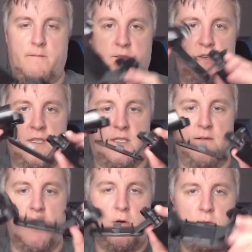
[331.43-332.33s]
just
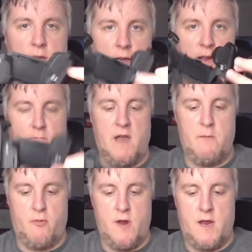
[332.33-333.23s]
know that it
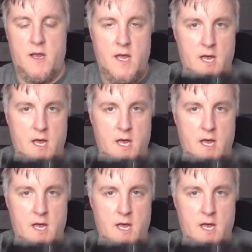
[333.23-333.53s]
might break.